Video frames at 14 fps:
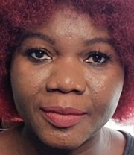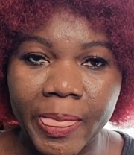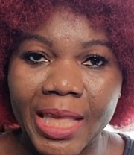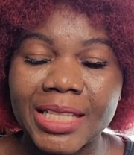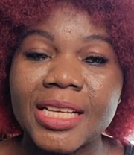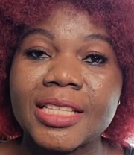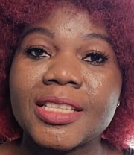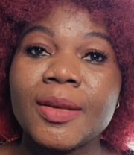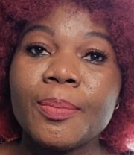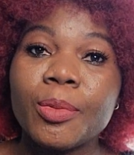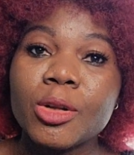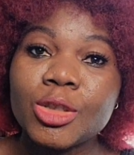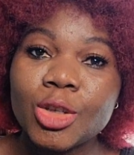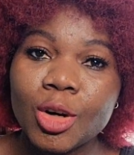It's a
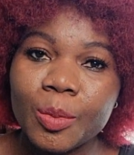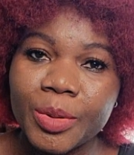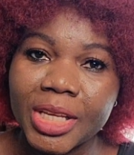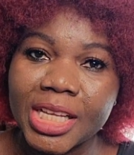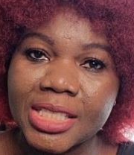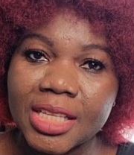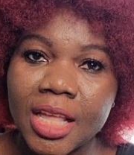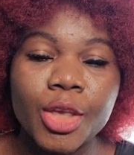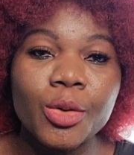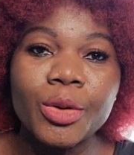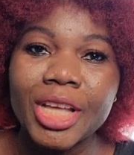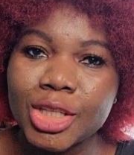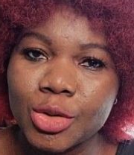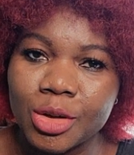simple job, yes. You
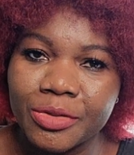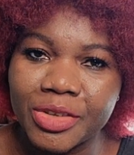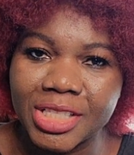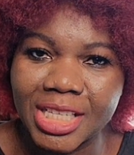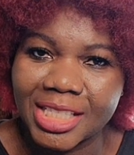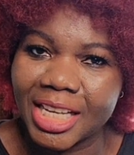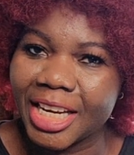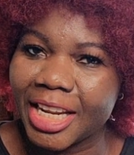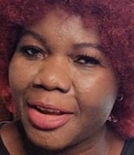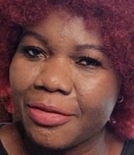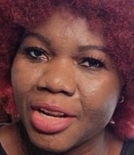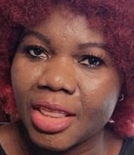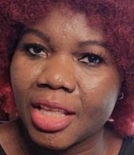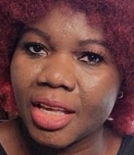get your visas and
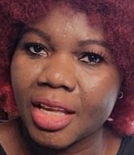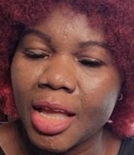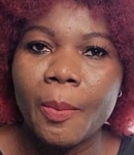everything.